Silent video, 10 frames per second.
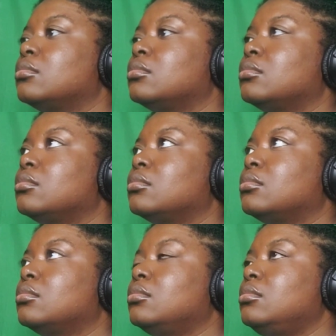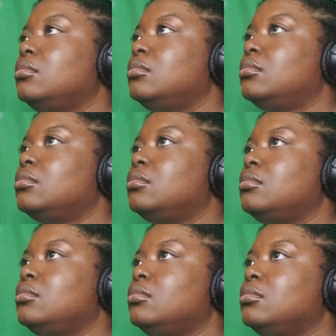
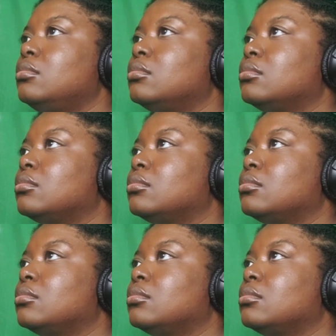(no one is talking)